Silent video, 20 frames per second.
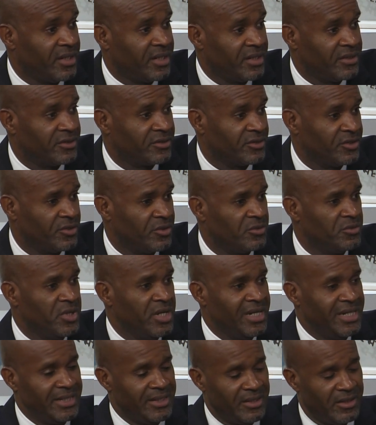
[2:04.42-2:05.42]
There's no
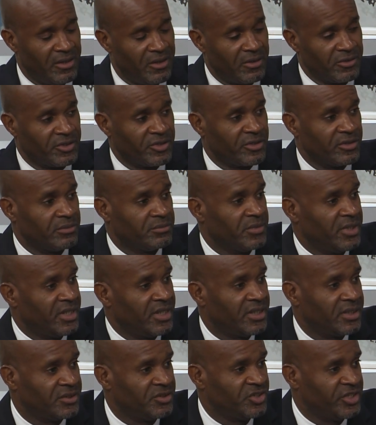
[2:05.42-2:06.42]

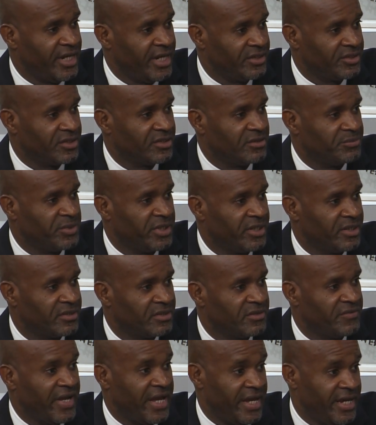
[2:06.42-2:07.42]
long-term changes
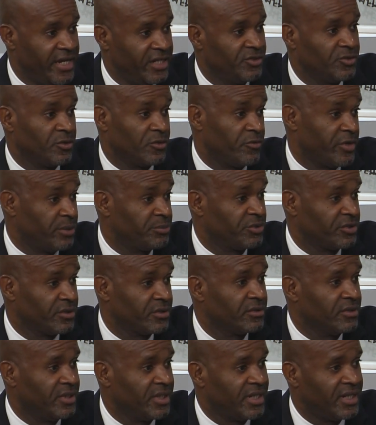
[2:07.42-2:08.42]
because of age or
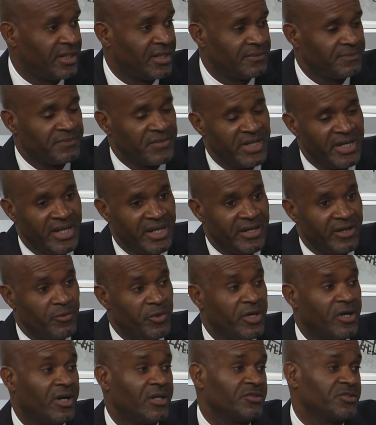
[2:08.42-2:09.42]
rupture.
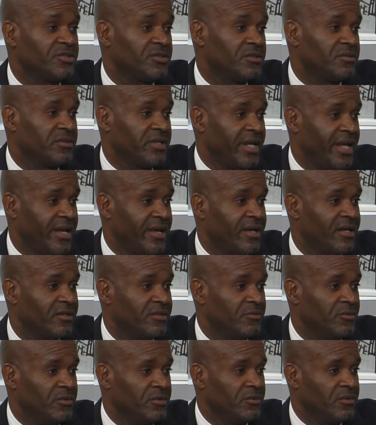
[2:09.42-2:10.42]
We also
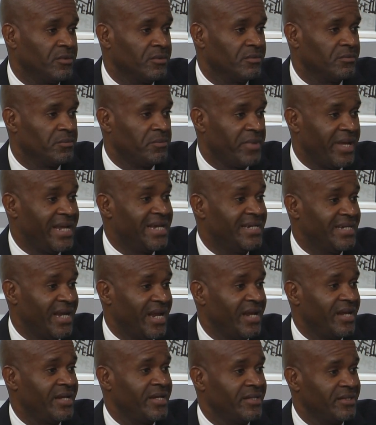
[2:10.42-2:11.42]
can
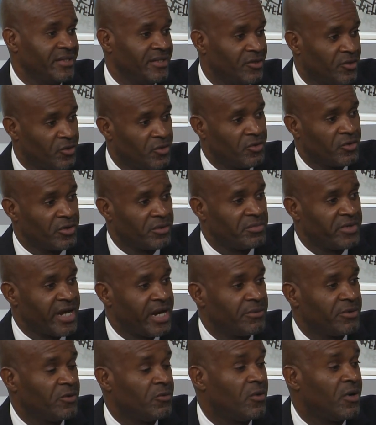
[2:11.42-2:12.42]
maintain the core
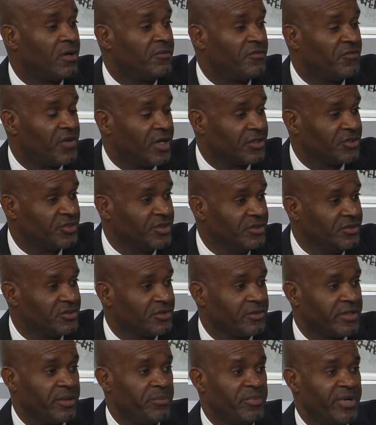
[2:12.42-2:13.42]
abdominal wall function
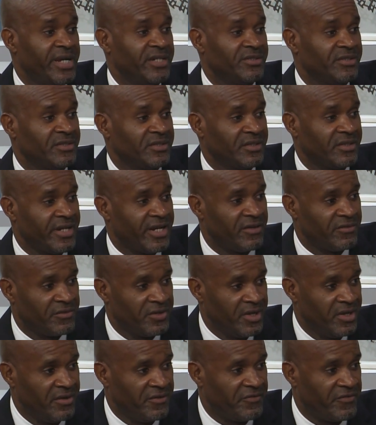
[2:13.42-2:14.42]
so that patients can have
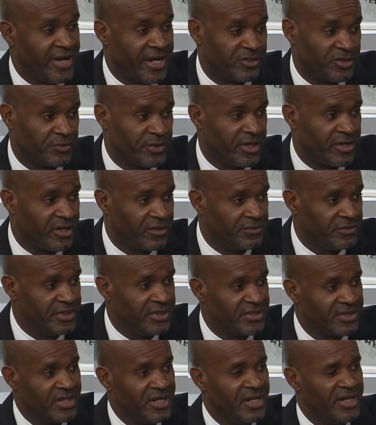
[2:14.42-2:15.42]
faster
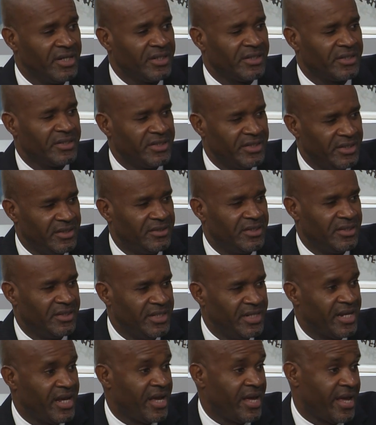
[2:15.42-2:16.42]
recoveries, continue to
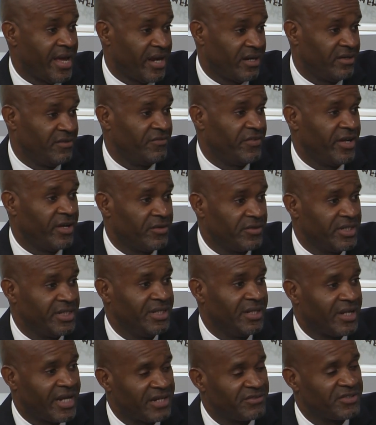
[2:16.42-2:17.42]
lead active, healthy
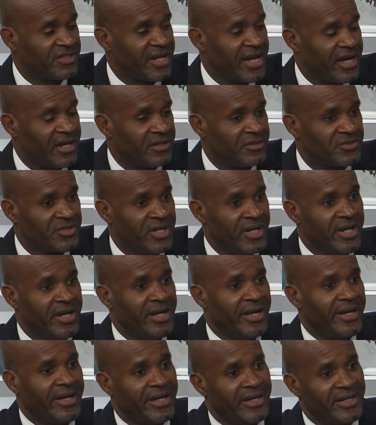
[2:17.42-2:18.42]
lifestyles,
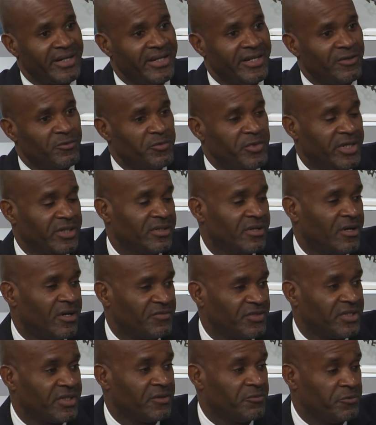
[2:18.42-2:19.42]
and again, we can
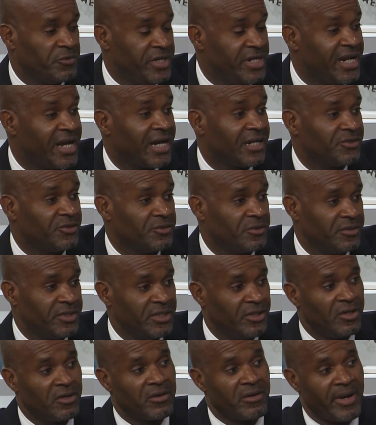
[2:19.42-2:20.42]
often recontour
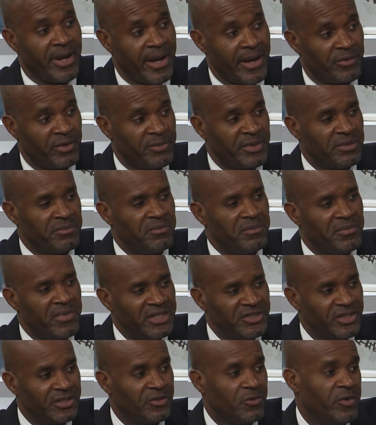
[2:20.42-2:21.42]
the lower abdomen,
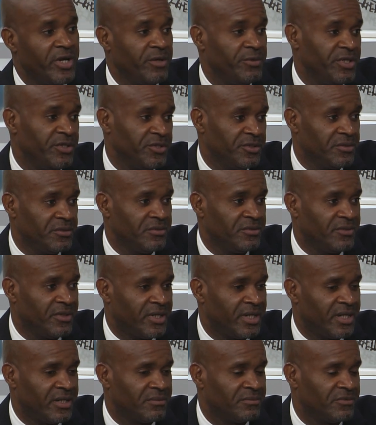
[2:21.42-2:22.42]
much in the way we do
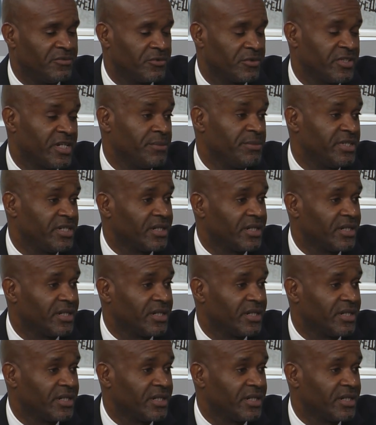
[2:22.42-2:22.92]
for tummy